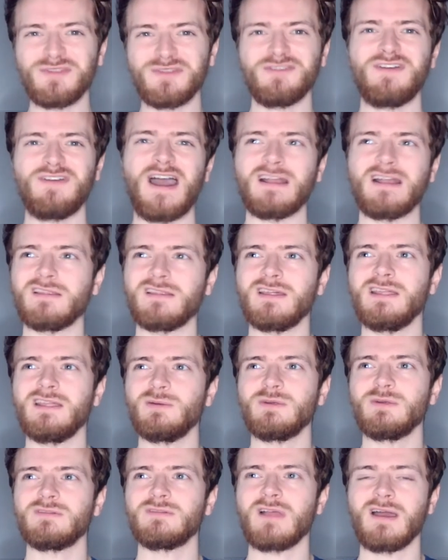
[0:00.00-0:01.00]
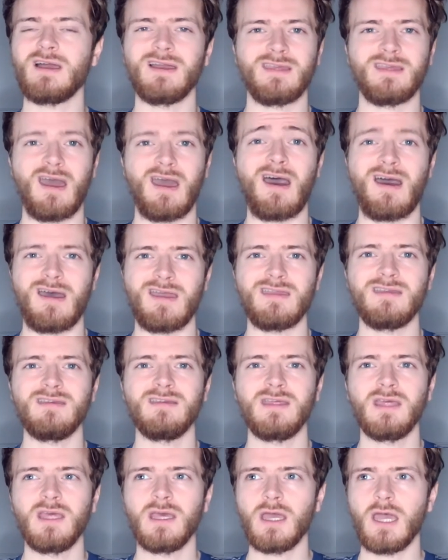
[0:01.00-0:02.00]
from the fact that he was like a guy
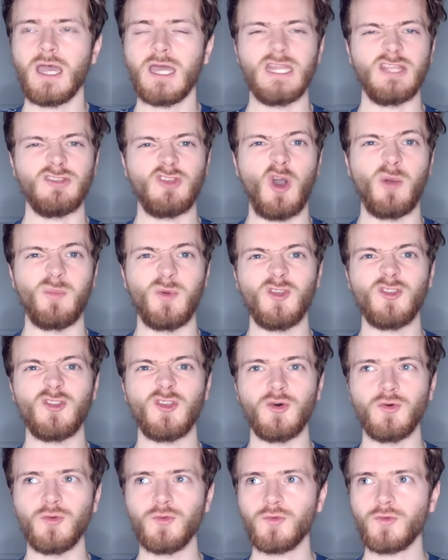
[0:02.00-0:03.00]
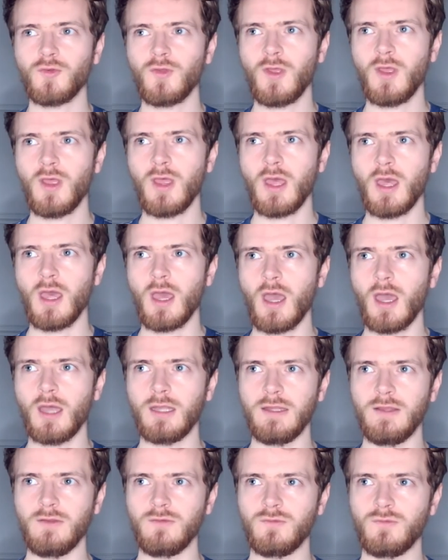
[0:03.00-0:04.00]
and he's got muscles and
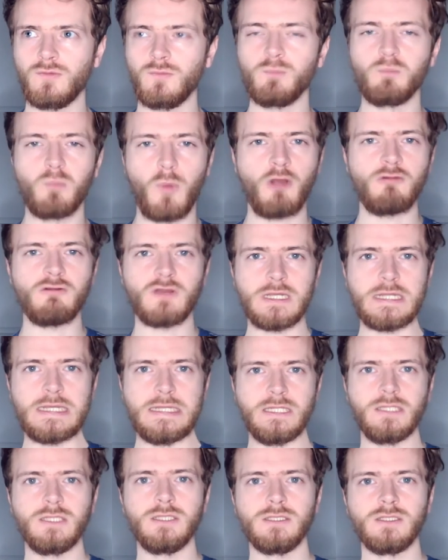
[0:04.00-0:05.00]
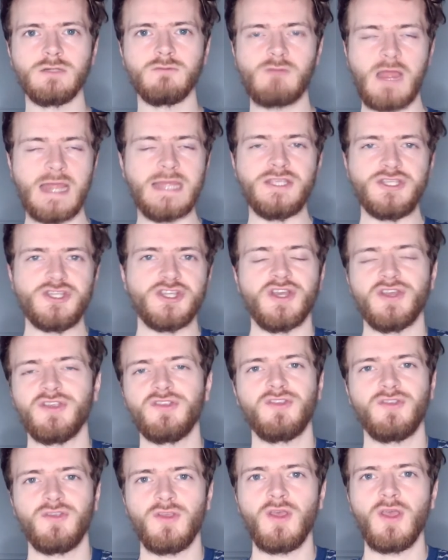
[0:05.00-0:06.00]
he's morally
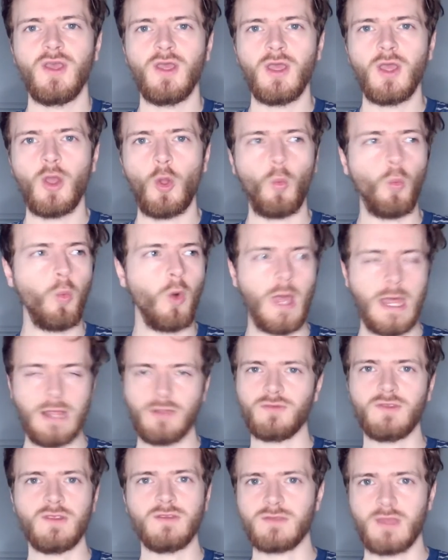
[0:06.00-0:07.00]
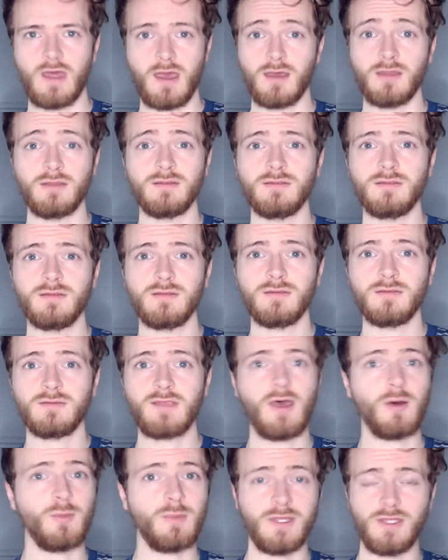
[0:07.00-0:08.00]
righteous, what else is there?
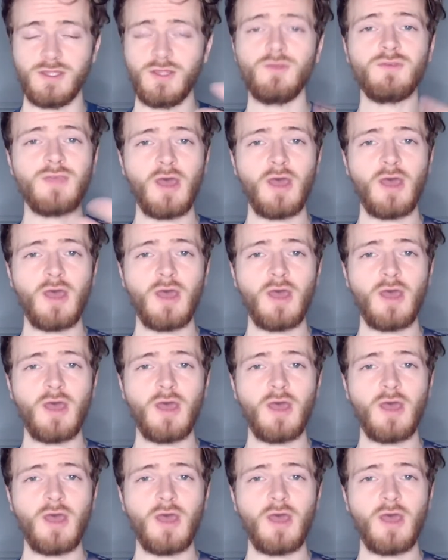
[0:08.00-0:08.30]
Tell me,